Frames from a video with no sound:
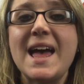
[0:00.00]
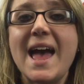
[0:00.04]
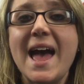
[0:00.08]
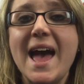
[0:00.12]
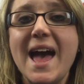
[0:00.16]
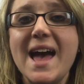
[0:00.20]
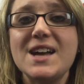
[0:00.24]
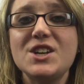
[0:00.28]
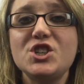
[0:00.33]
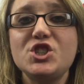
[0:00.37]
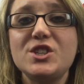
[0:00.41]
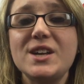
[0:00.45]

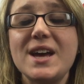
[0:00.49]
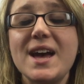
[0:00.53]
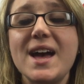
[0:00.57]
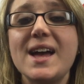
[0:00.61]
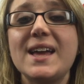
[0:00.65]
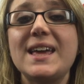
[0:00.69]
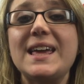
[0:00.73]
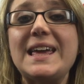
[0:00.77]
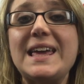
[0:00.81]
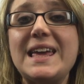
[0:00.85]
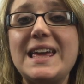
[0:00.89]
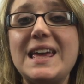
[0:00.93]

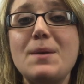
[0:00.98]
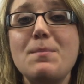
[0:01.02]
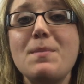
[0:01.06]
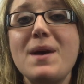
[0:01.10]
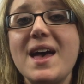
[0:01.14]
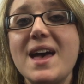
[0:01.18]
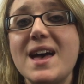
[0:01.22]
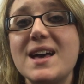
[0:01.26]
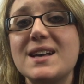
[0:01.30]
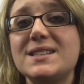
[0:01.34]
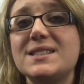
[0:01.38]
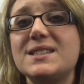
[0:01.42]
hashtag
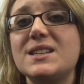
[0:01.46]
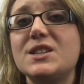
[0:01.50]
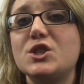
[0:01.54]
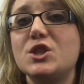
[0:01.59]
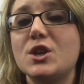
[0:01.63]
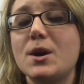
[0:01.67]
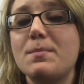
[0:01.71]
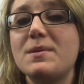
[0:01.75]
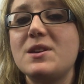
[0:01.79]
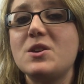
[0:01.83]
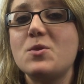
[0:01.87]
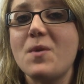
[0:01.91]

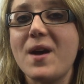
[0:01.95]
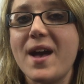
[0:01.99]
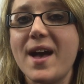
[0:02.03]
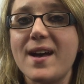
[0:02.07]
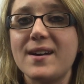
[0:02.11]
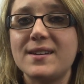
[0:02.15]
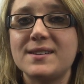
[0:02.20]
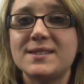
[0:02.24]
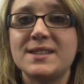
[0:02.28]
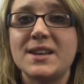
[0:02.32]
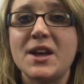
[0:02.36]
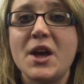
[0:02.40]

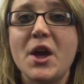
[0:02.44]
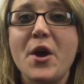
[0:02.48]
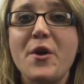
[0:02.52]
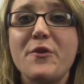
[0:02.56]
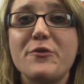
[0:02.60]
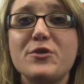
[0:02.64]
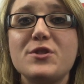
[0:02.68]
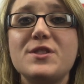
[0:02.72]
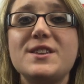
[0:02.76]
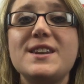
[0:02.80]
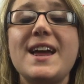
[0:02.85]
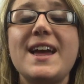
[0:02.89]
MSWX.
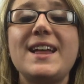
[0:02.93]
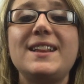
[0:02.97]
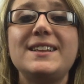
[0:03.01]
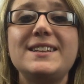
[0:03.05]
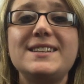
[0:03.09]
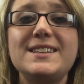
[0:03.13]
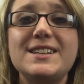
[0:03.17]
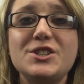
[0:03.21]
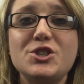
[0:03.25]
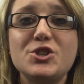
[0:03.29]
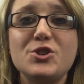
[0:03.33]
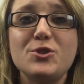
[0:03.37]
For the Daily
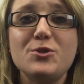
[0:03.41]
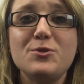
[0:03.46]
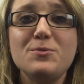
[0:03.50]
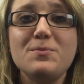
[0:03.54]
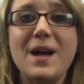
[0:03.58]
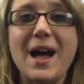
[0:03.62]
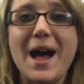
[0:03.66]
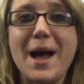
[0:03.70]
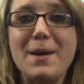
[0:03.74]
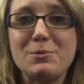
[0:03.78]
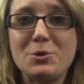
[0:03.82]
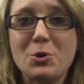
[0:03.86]
Digital,
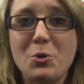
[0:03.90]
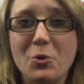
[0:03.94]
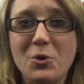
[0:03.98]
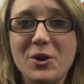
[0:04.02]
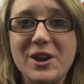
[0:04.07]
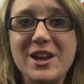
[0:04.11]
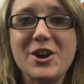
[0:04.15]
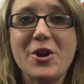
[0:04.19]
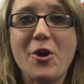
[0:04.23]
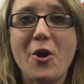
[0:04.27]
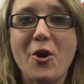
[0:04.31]
I'm Courtney